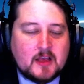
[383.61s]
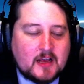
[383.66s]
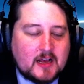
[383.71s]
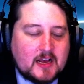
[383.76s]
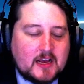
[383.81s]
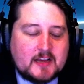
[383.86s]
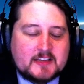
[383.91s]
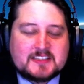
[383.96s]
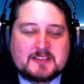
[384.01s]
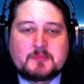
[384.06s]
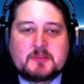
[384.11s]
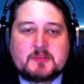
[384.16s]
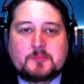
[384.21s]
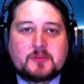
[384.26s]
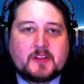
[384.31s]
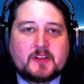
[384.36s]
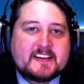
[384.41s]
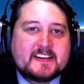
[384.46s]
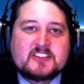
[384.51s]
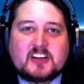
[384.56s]
uh, some of the
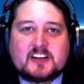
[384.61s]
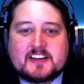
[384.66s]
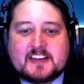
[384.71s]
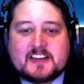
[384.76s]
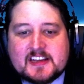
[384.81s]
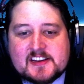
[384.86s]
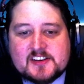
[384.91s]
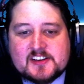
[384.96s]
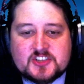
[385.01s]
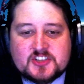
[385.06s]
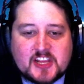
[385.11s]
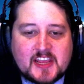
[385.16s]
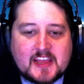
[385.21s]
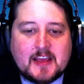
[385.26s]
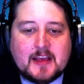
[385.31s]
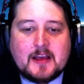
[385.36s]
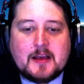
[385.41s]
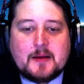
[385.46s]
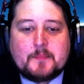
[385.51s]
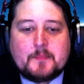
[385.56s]
players on EG,